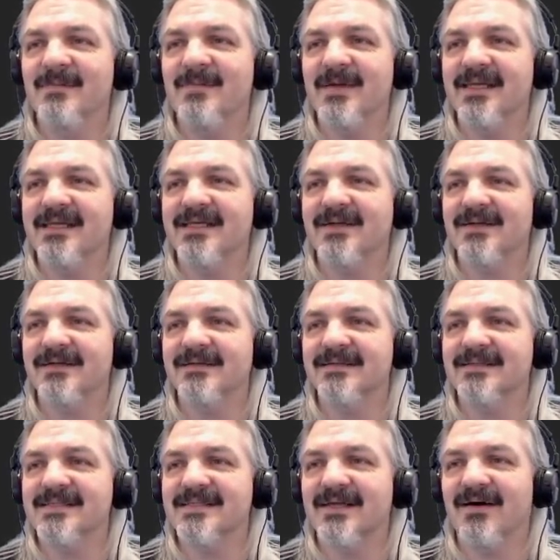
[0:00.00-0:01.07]

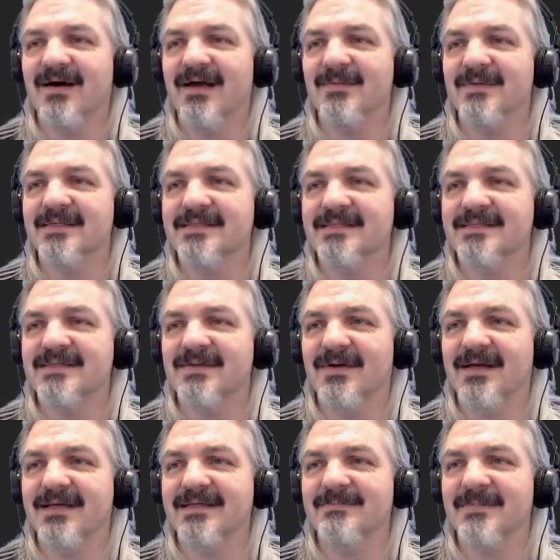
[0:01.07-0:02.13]
because I was
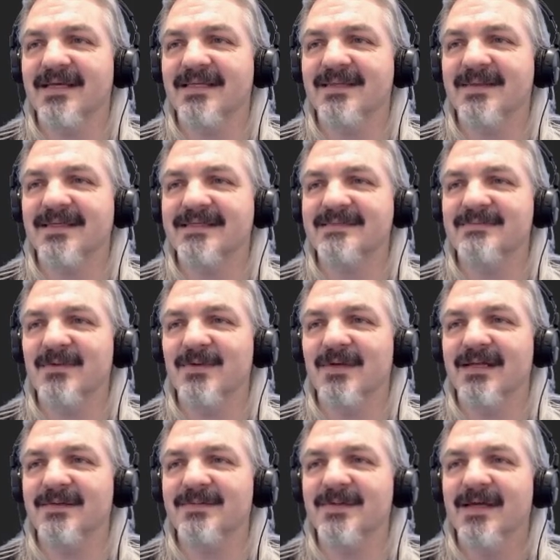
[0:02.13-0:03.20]
trying to make things small
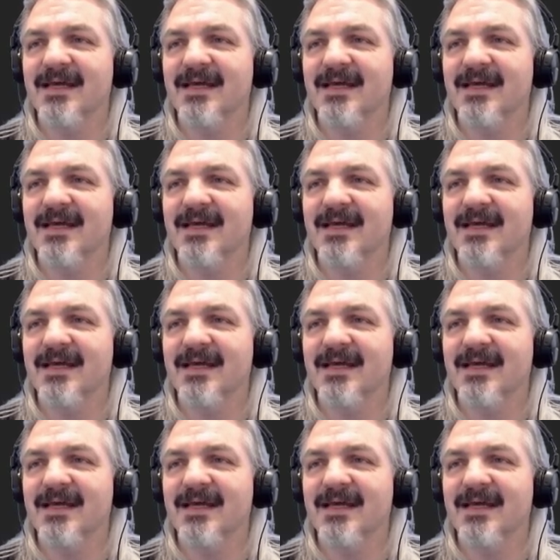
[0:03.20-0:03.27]
enough.